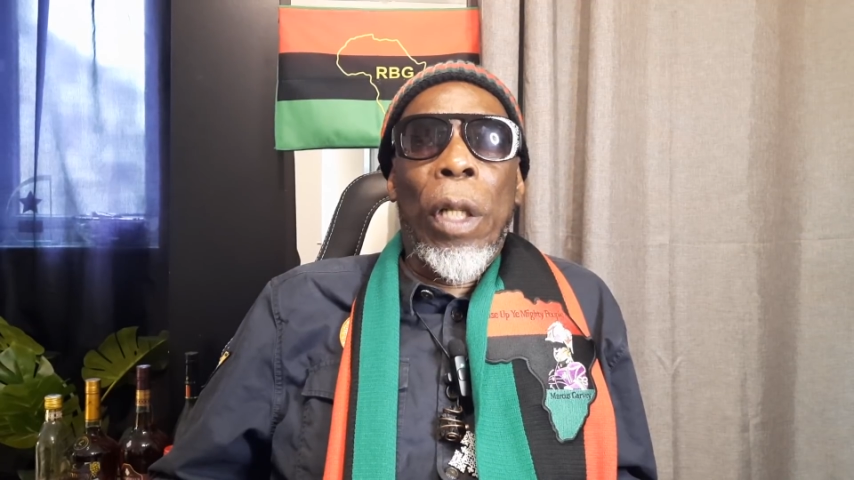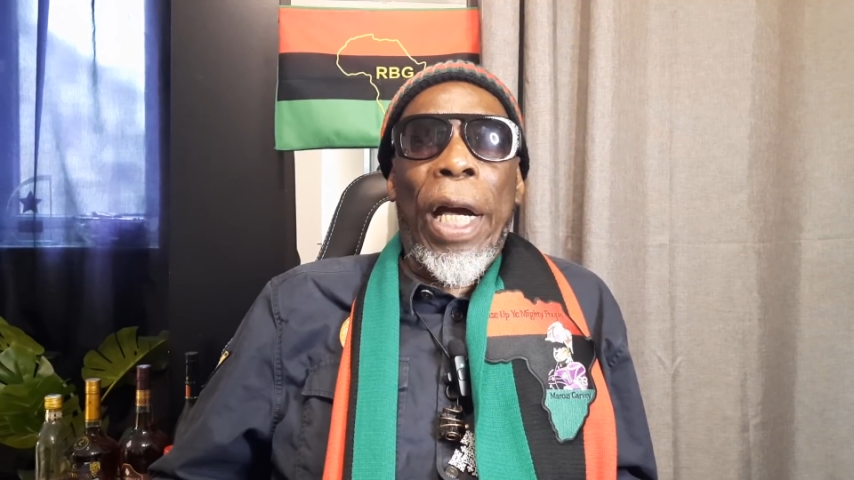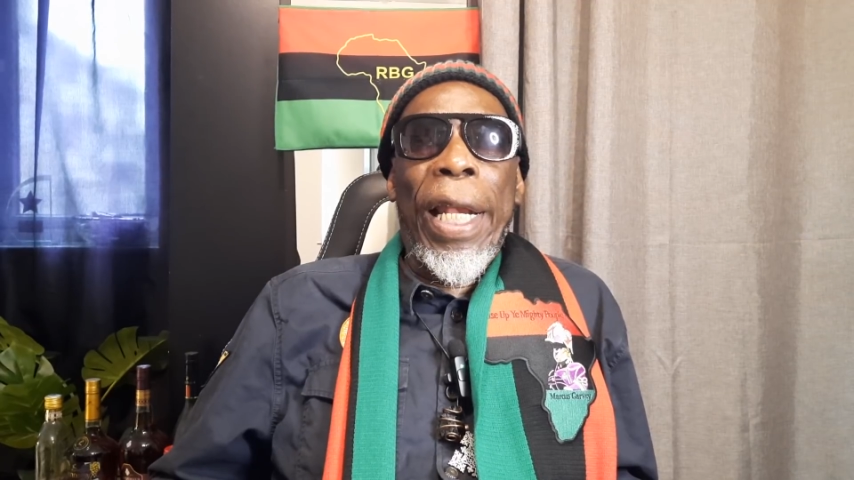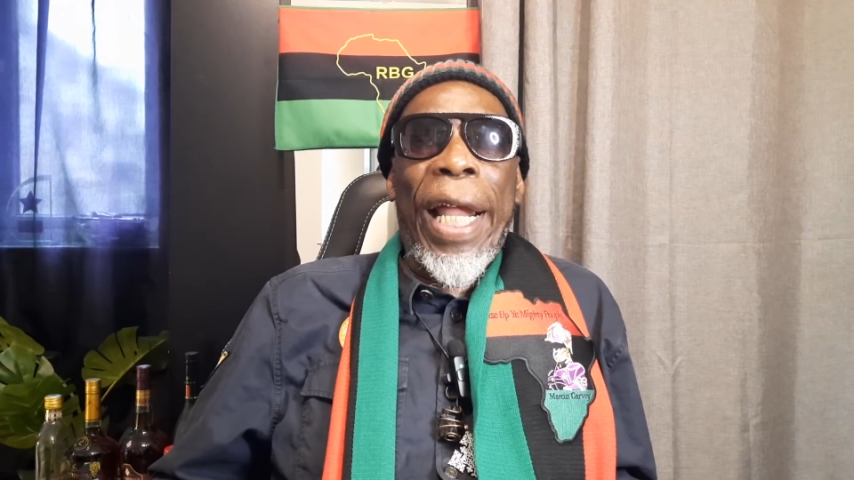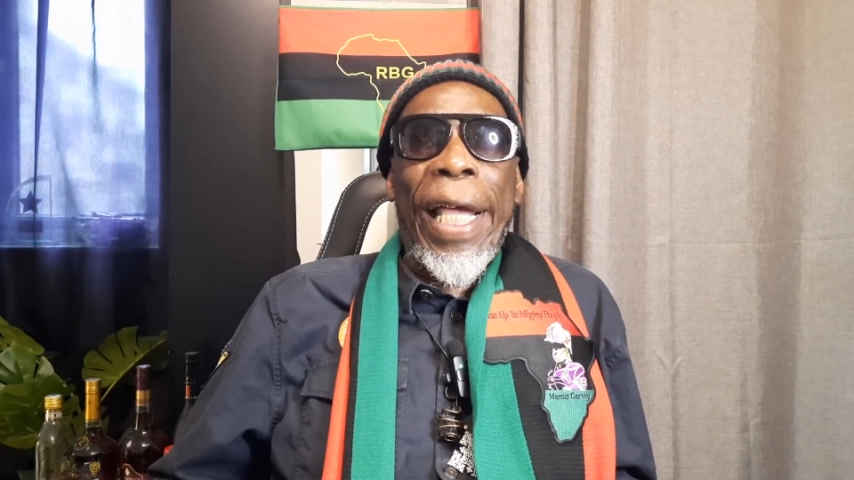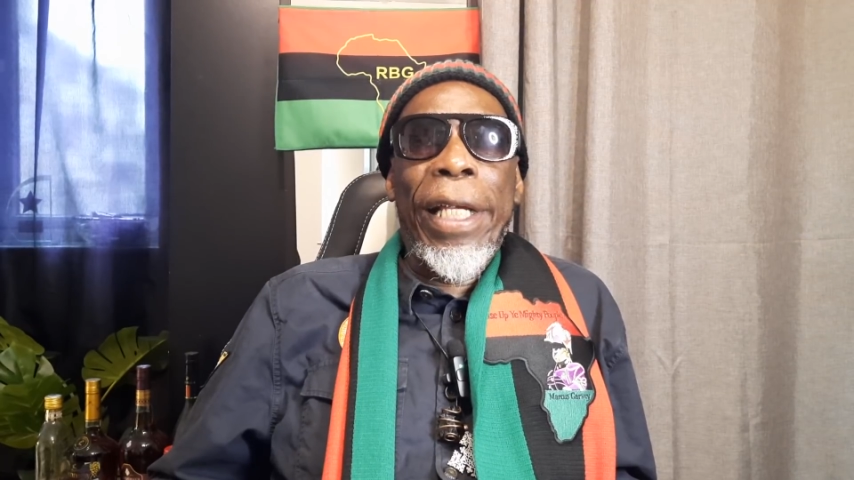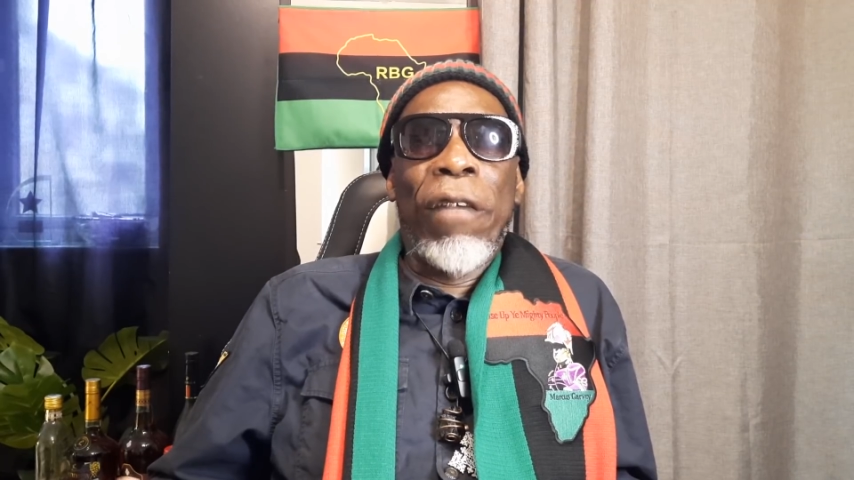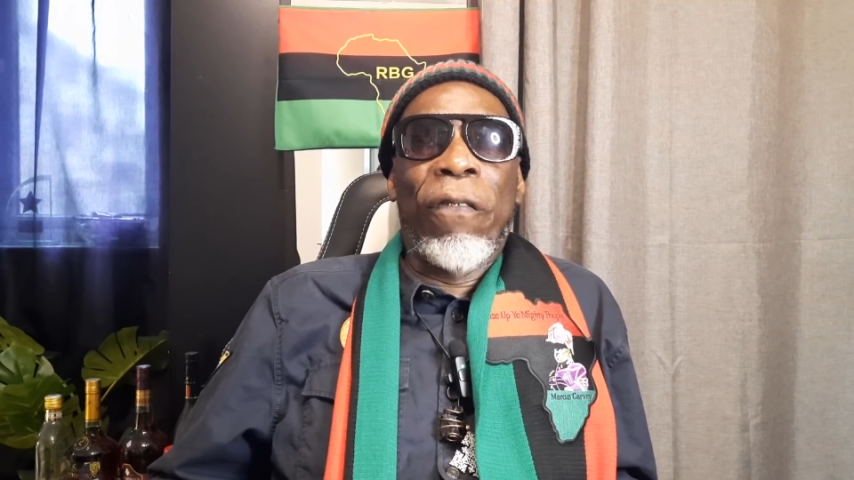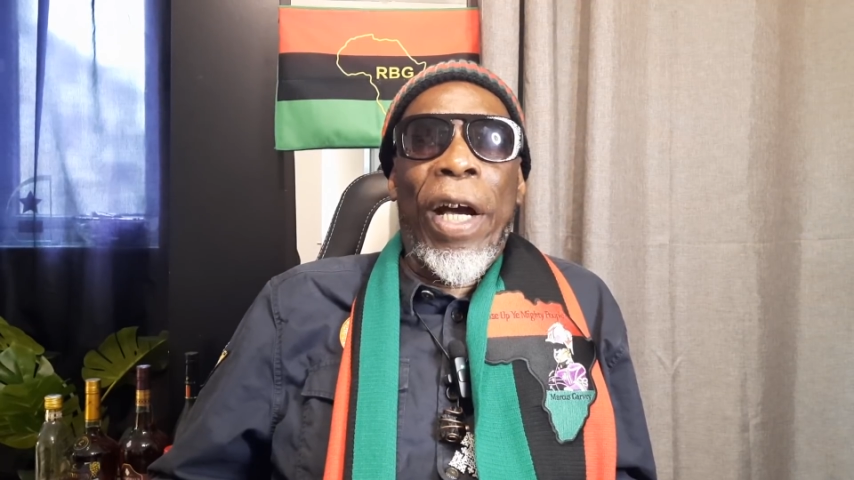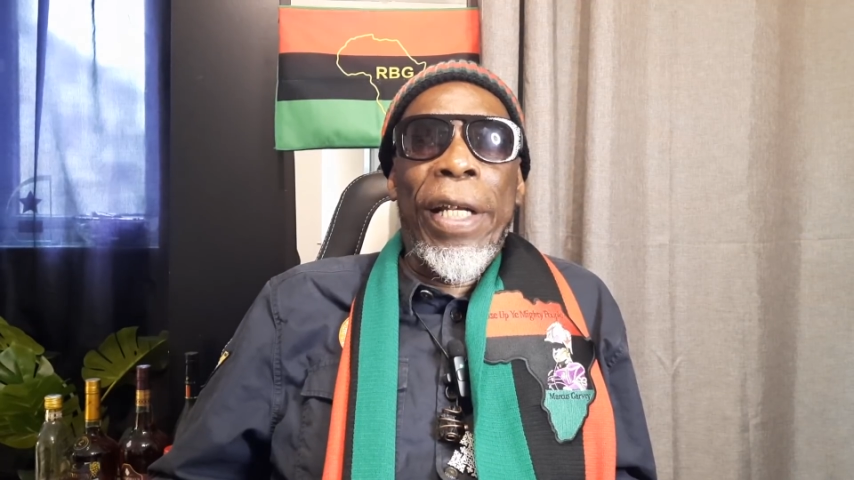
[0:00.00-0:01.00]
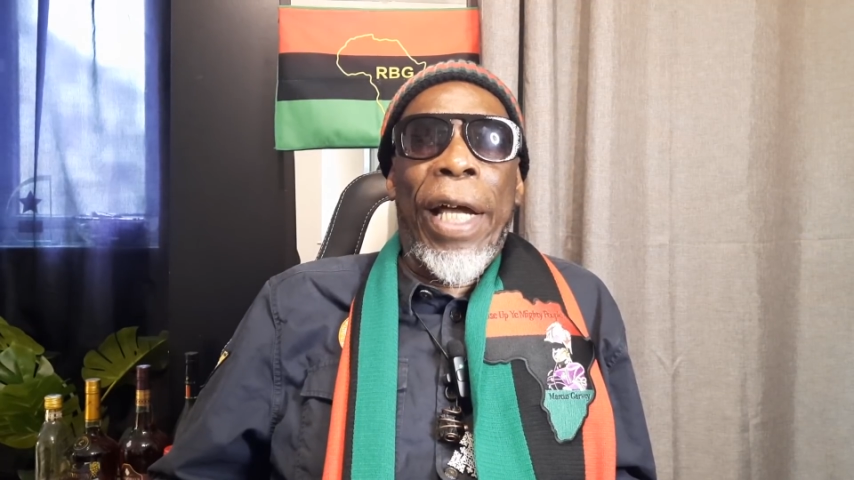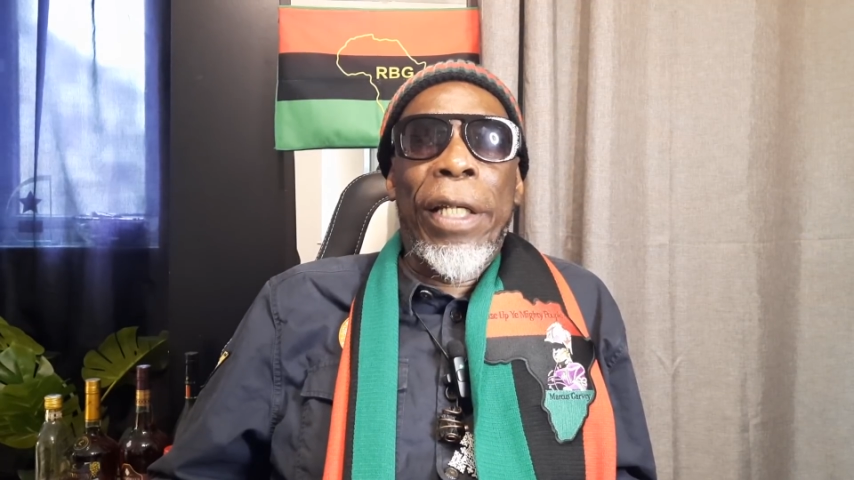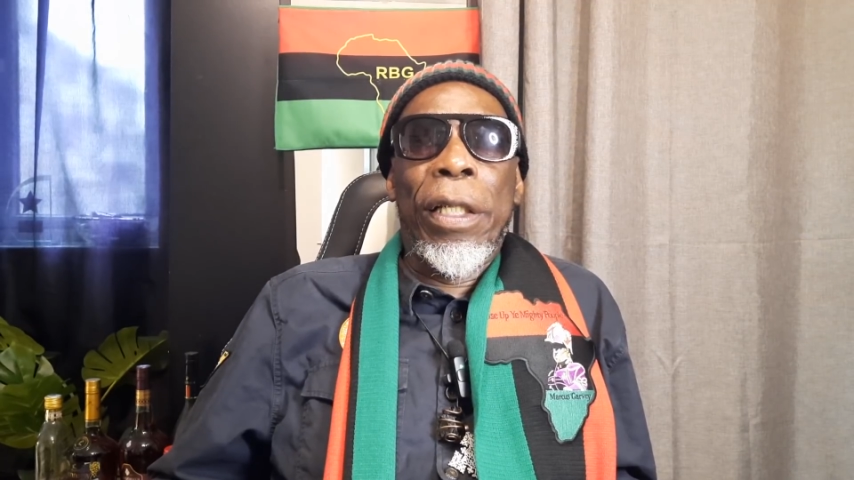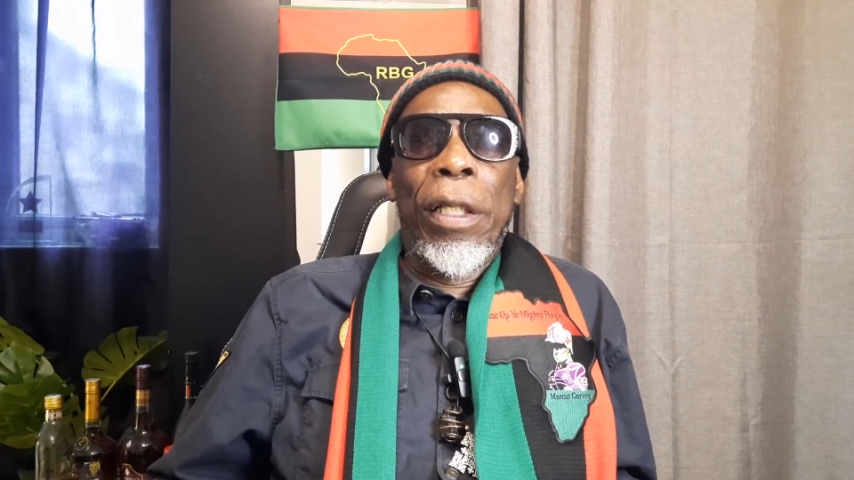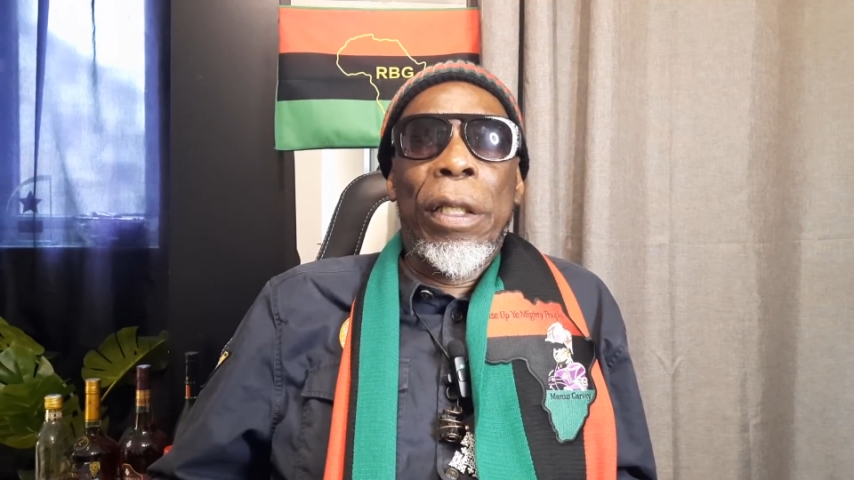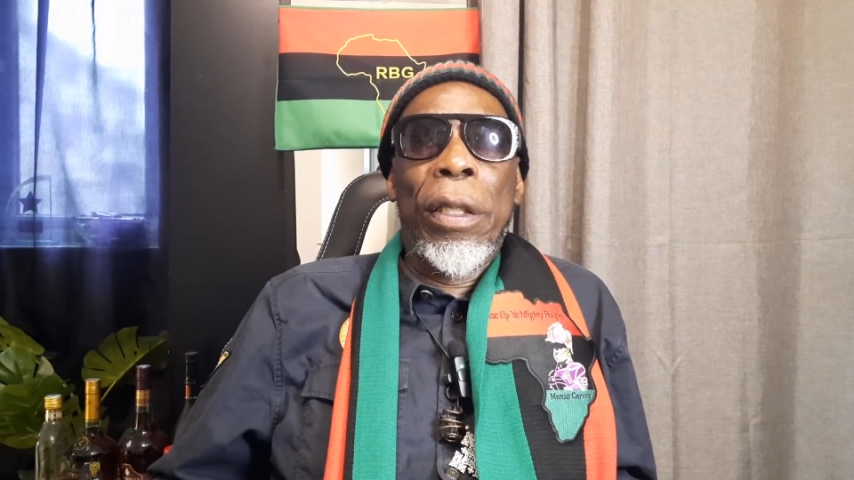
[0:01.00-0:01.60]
and like the fact that